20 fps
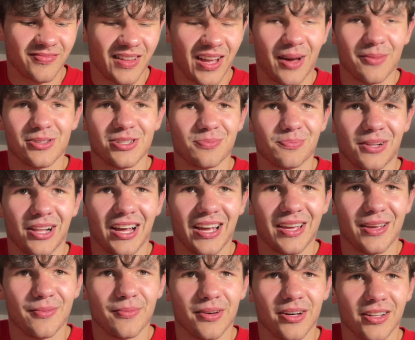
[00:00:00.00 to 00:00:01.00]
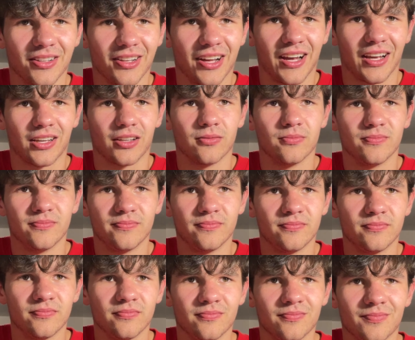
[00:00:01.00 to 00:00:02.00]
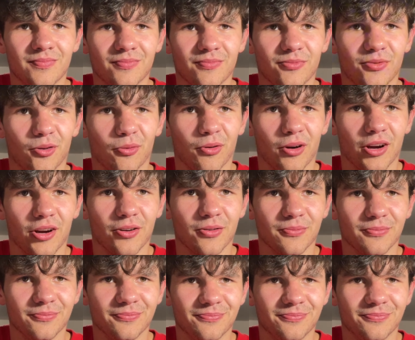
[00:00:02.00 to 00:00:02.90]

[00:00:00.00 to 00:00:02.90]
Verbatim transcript: I'm just playing, but, like, for real.